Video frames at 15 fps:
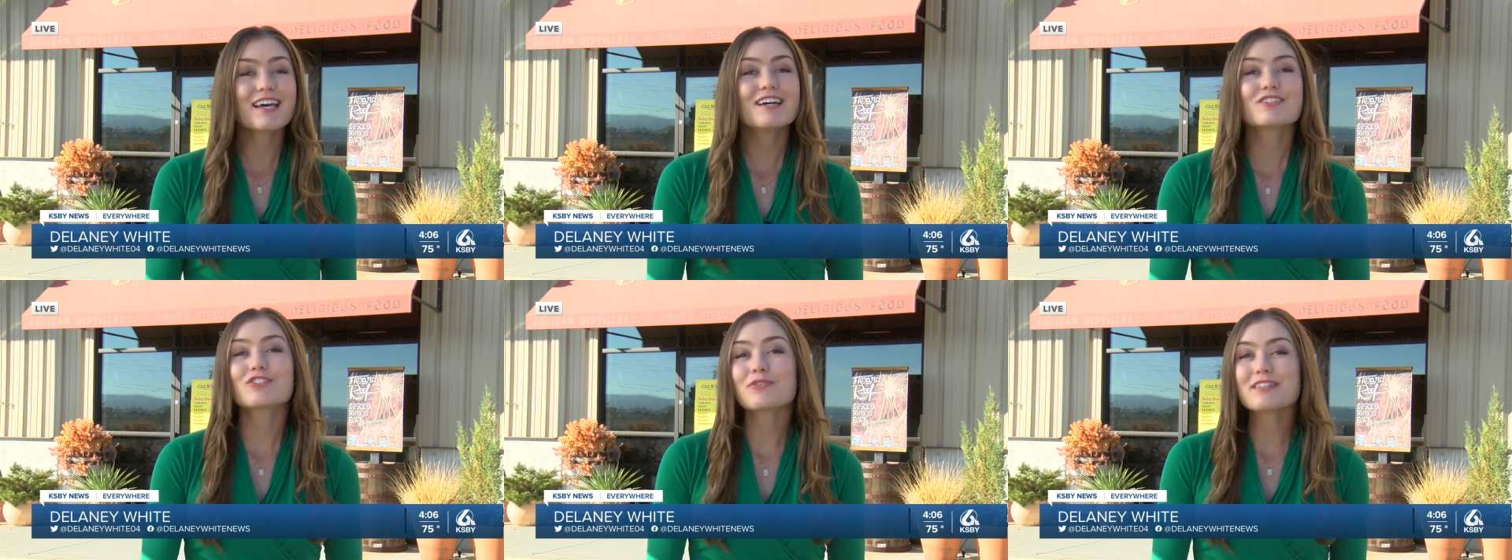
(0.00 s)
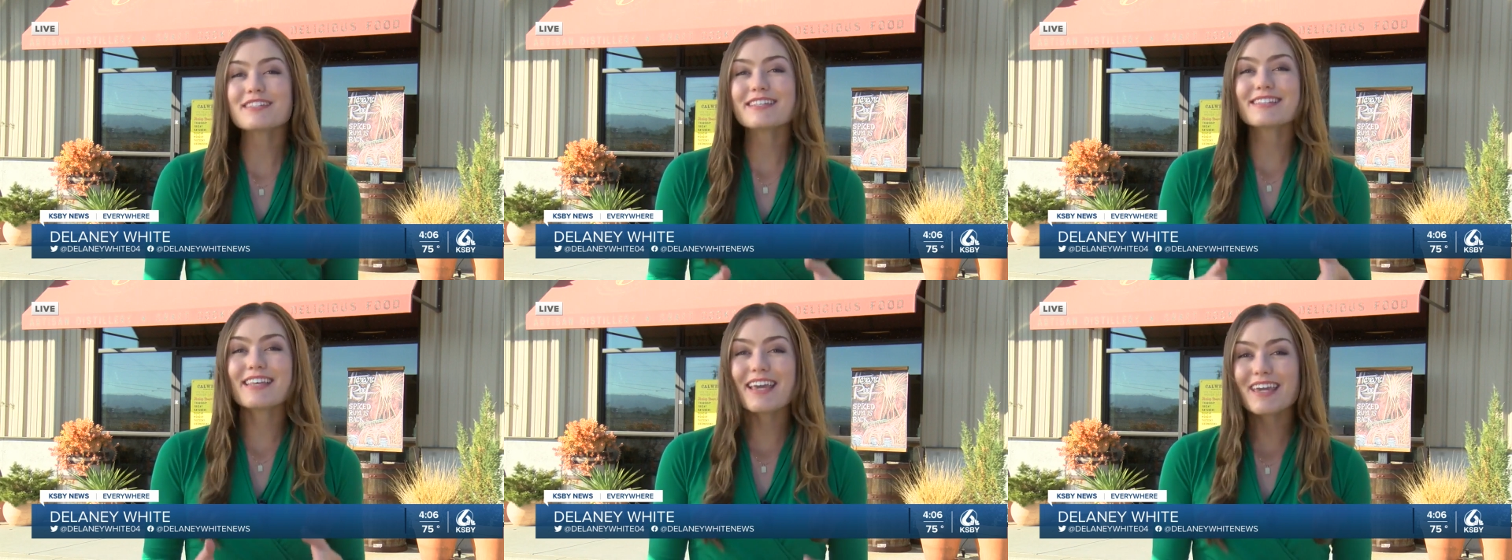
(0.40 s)
so does
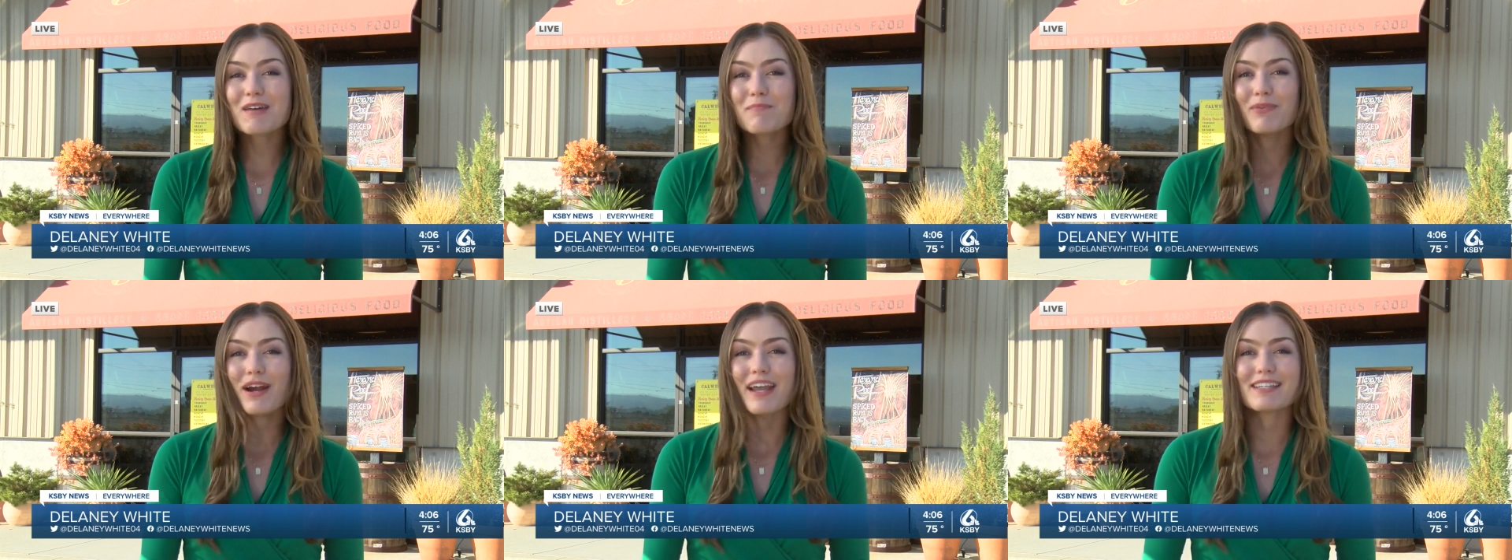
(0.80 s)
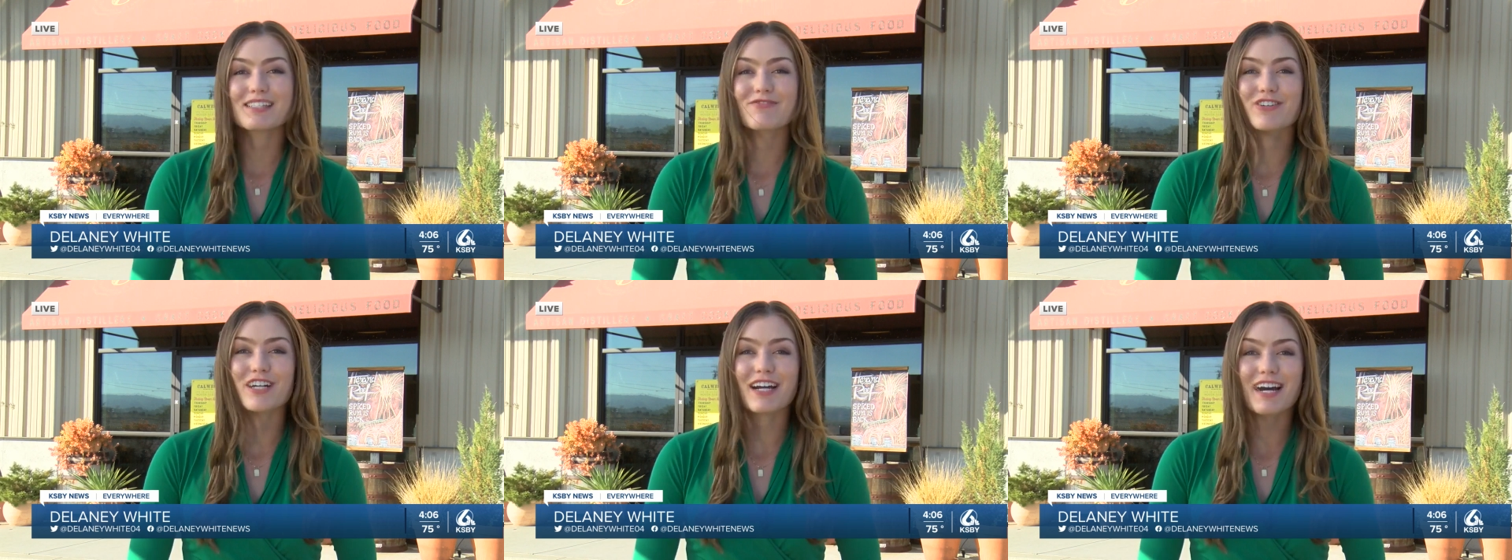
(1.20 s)
the ticket price
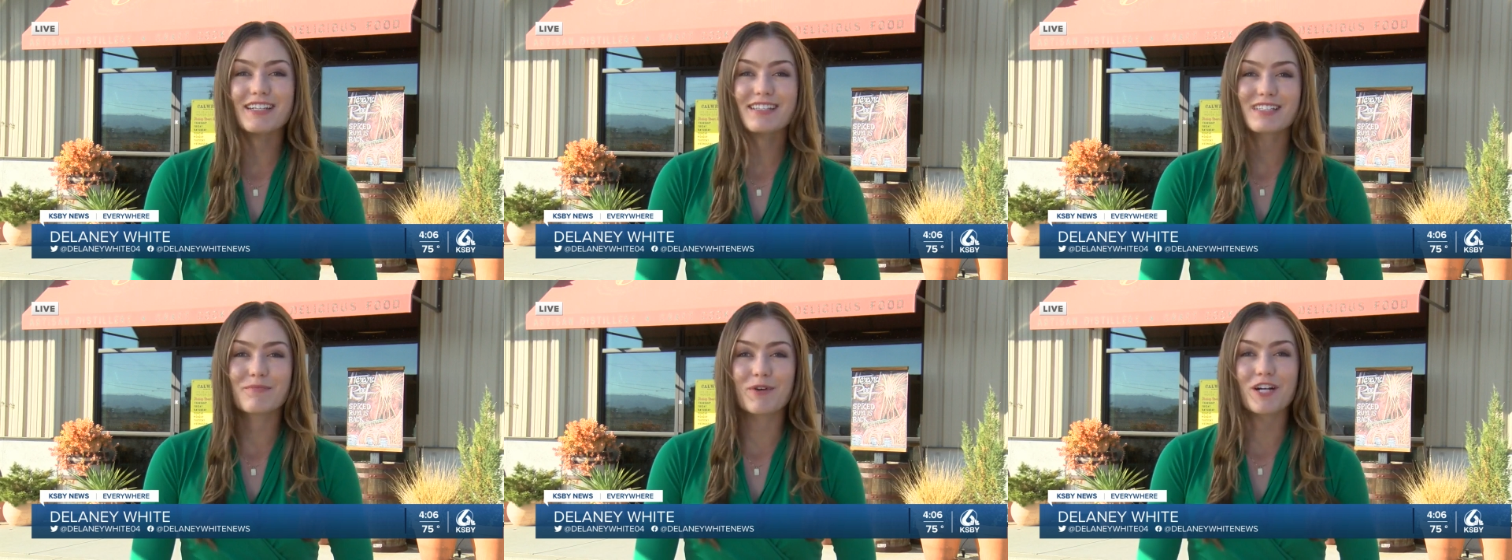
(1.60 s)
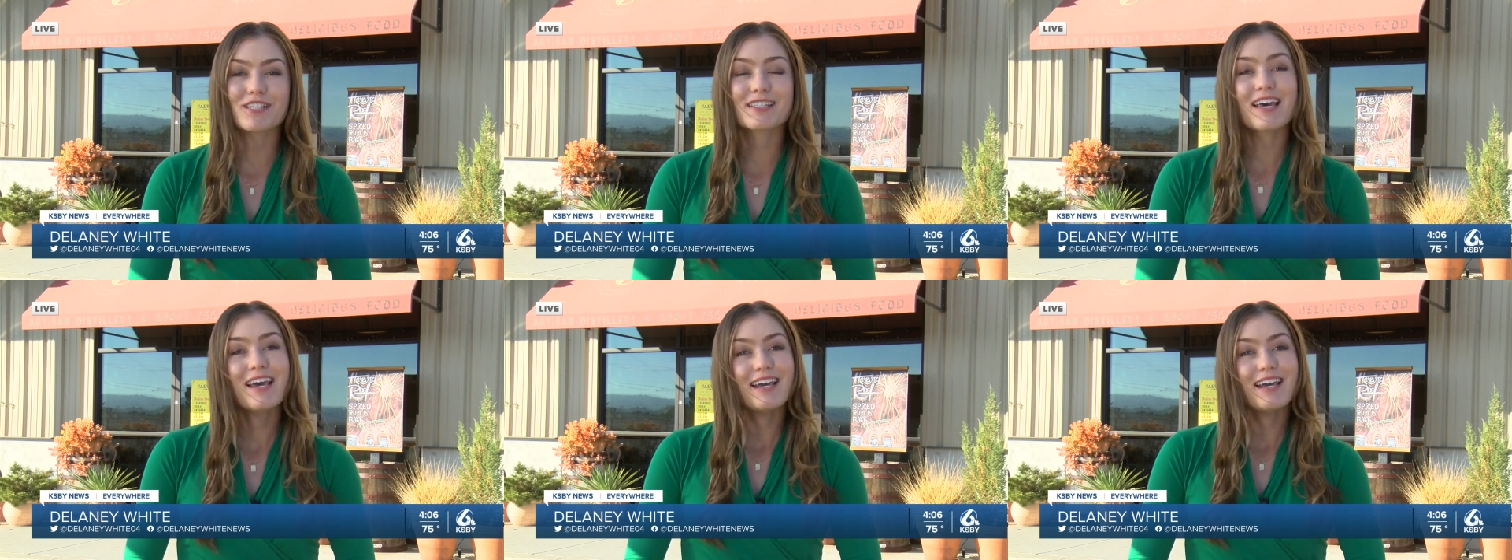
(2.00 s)
for customers.